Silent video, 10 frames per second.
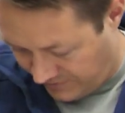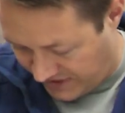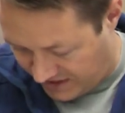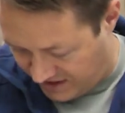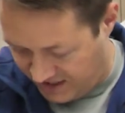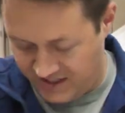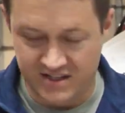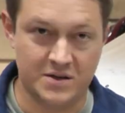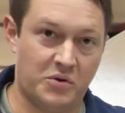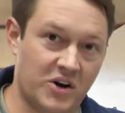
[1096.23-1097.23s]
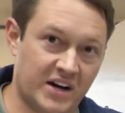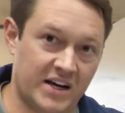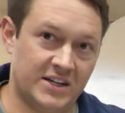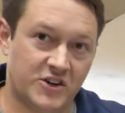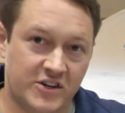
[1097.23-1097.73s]
And this is the part I
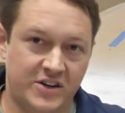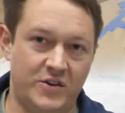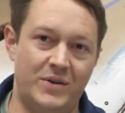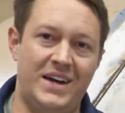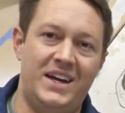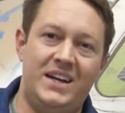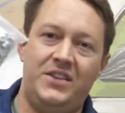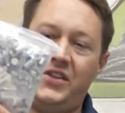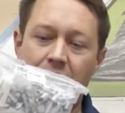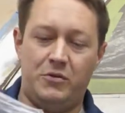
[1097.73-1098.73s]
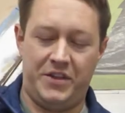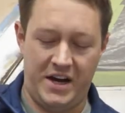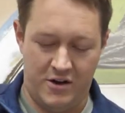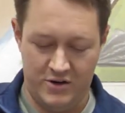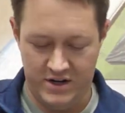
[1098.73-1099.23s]
couldn't do anything
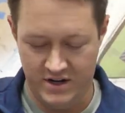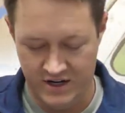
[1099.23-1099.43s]
without.